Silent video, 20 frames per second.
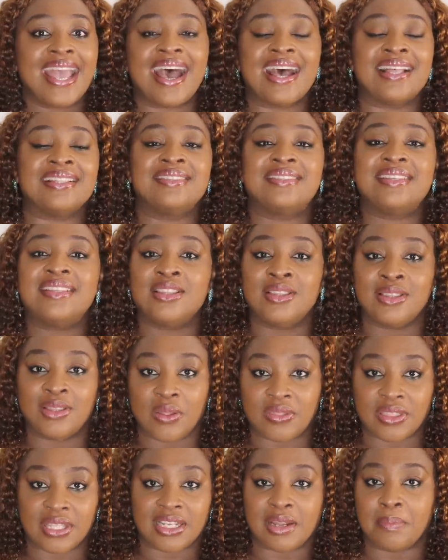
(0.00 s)
and did
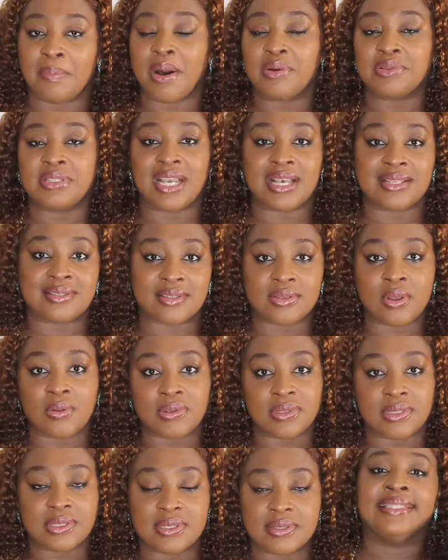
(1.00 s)
nothing about the
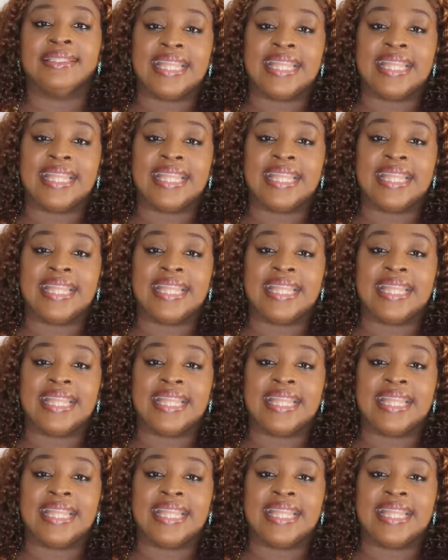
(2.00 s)
assault.